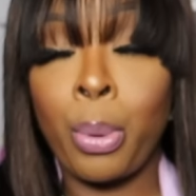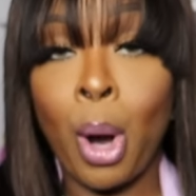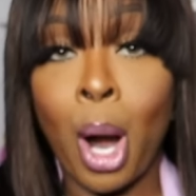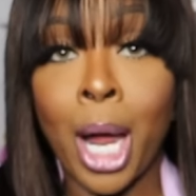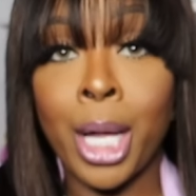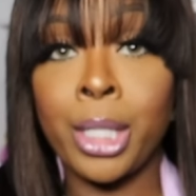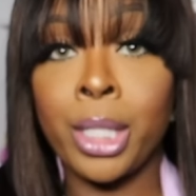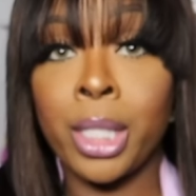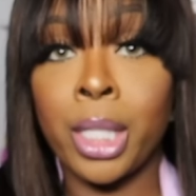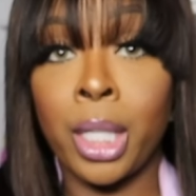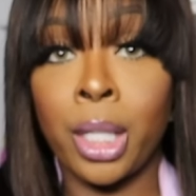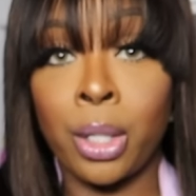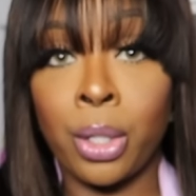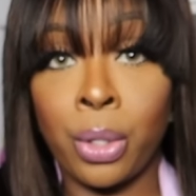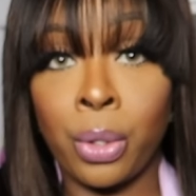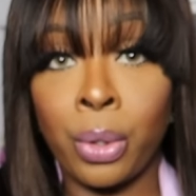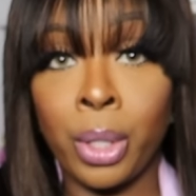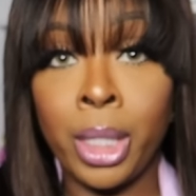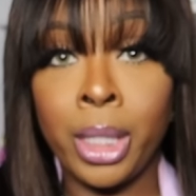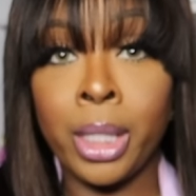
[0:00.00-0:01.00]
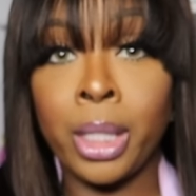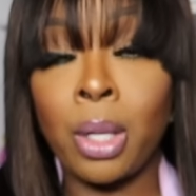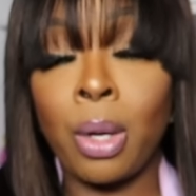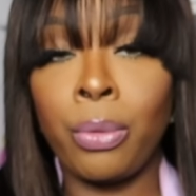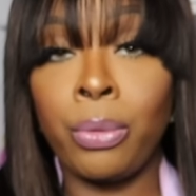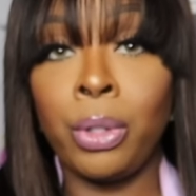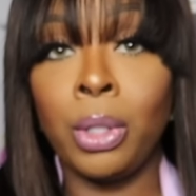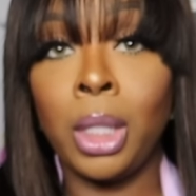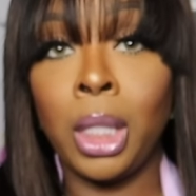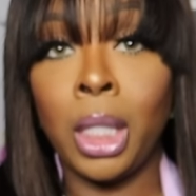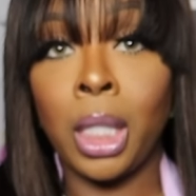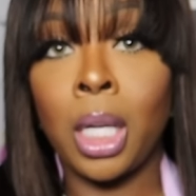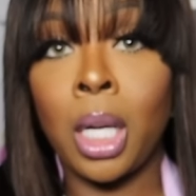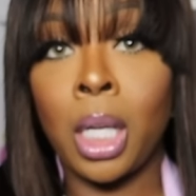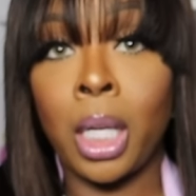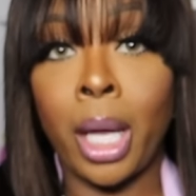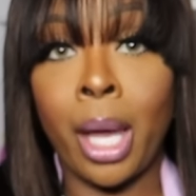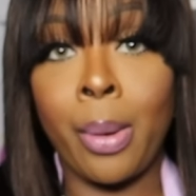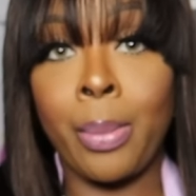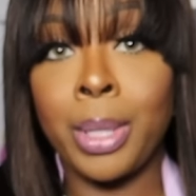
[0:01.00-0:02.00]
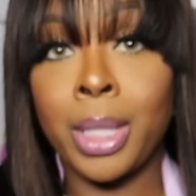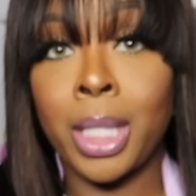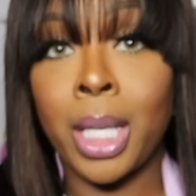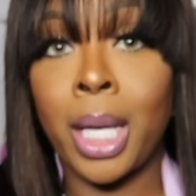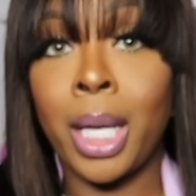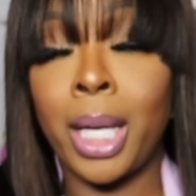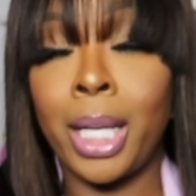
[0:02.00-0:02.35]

price increase. So if you click on Amazon